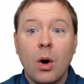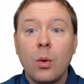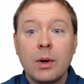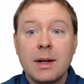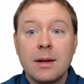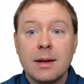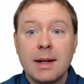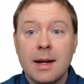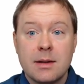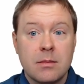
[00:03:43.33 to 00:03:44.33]
only
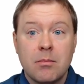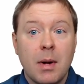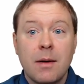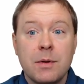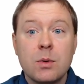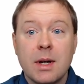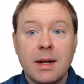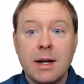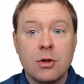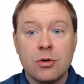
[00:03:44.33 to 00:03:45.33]
get a few
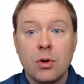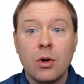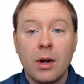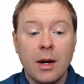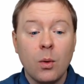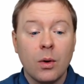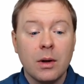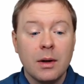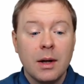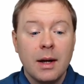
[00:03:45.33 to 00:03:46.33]
citations or none at
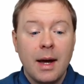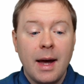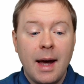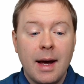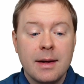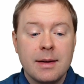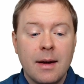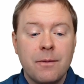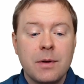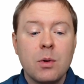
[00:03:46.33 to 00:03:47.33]
all, and
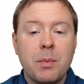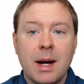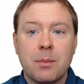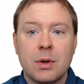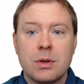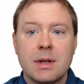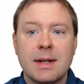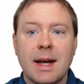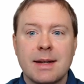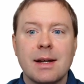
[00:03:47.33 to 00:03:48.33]
a few papers
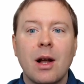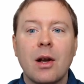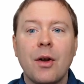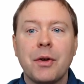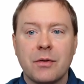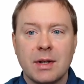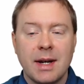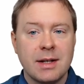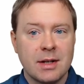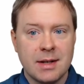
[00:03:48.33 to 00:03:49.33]
get a lot of
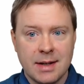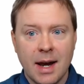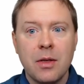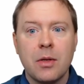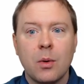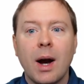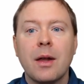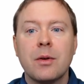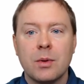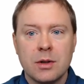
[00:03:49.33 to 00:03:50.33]
citations, tens or
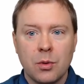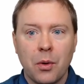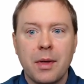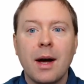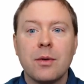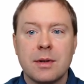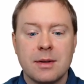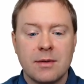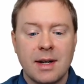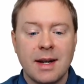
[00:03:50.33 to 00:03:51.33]
hundreds or thousands
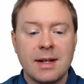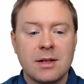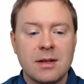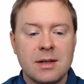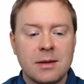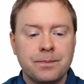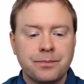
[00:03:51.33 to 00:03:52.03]
of citations.